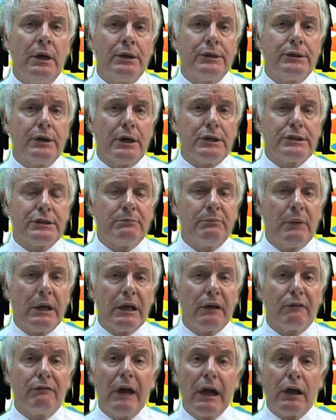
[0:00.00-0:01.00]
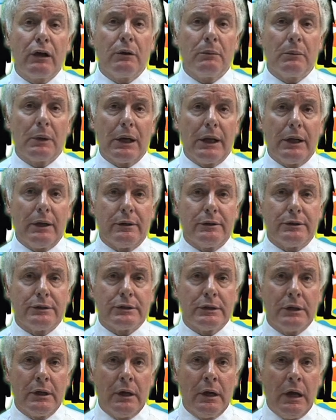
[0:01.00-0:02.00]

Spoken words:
Dyson make vacuum cleaners,